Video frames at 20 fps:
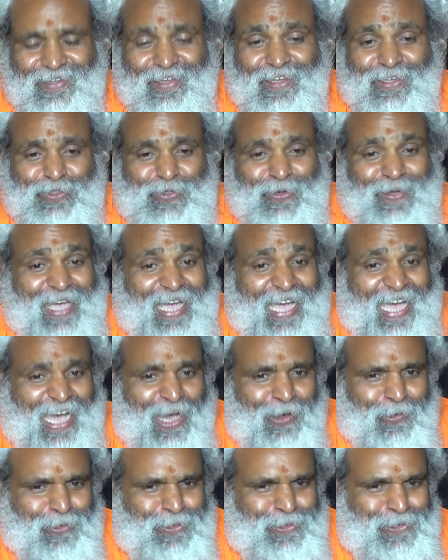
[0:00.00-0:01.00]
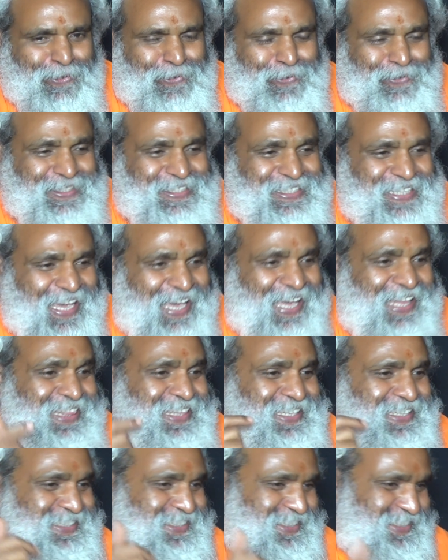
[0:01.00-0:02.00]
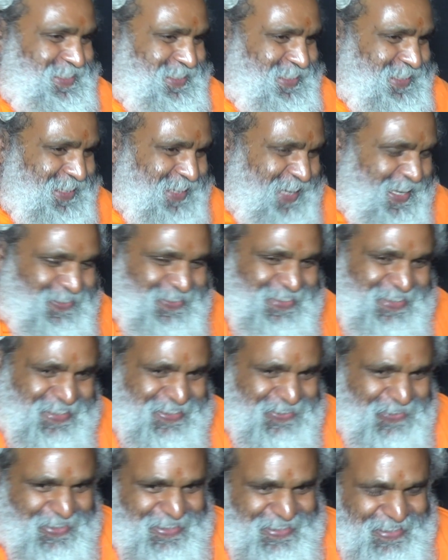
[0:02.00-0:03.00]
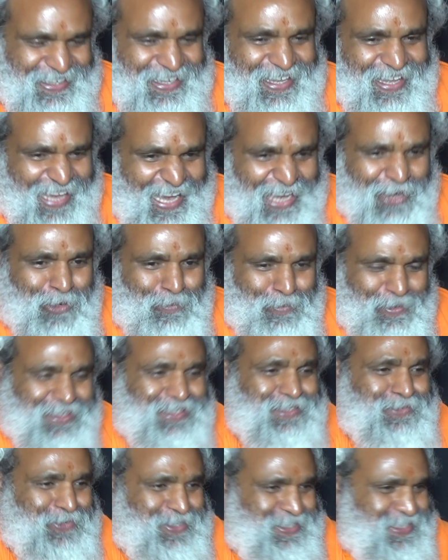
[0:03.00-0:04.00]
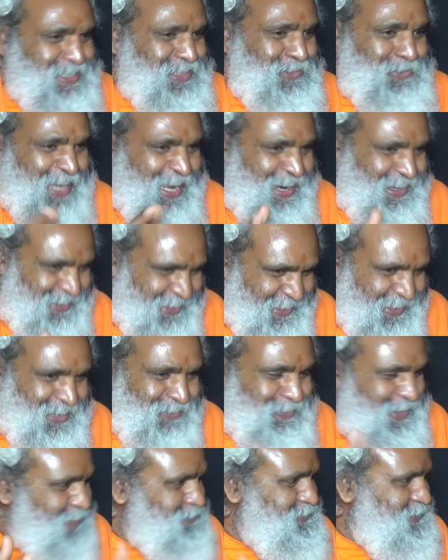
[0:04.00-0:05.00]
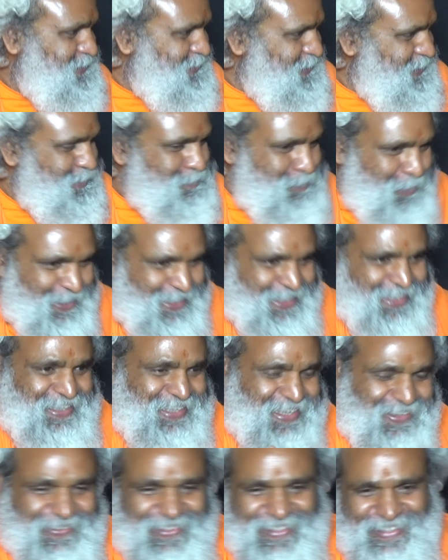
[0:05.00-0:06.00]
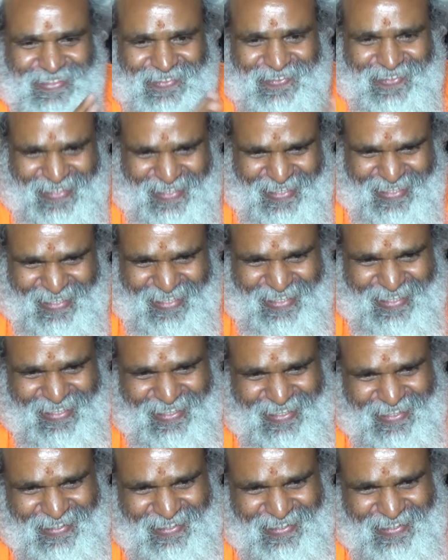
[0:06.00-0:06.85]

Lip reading: So how do you say this? Can you, this question, I hope this question you cannot think of, I am putting it a question, okay?